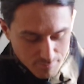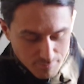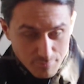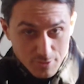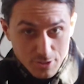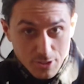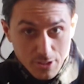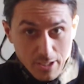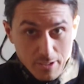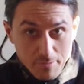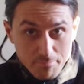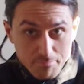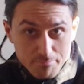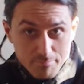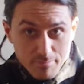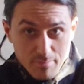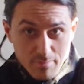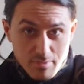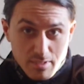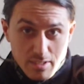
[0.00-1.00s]
So yeah,
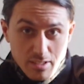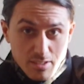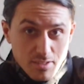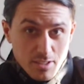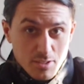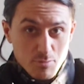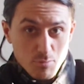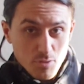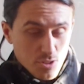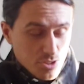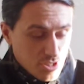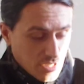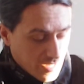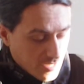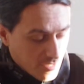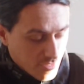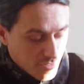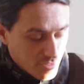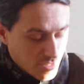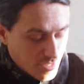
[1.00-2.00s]
that's what the
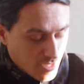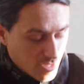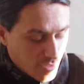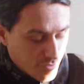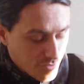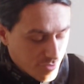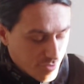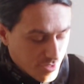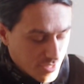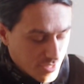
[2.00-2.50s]
jacket looks like after a